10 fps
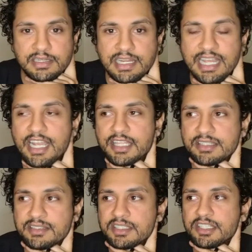and
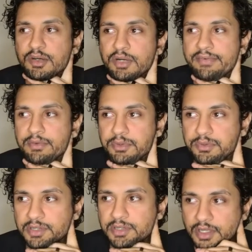everyone
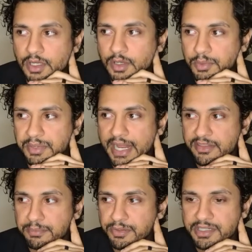would we would have the
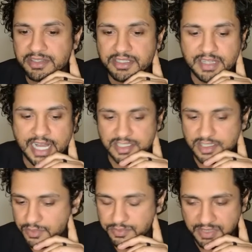book in the class
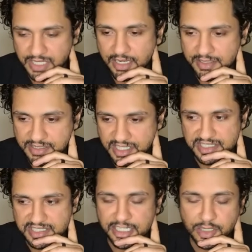or the
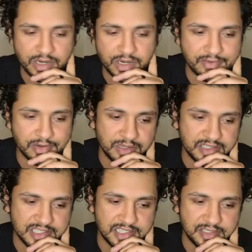scene or whatever it
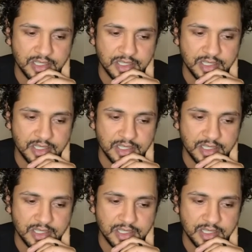was, and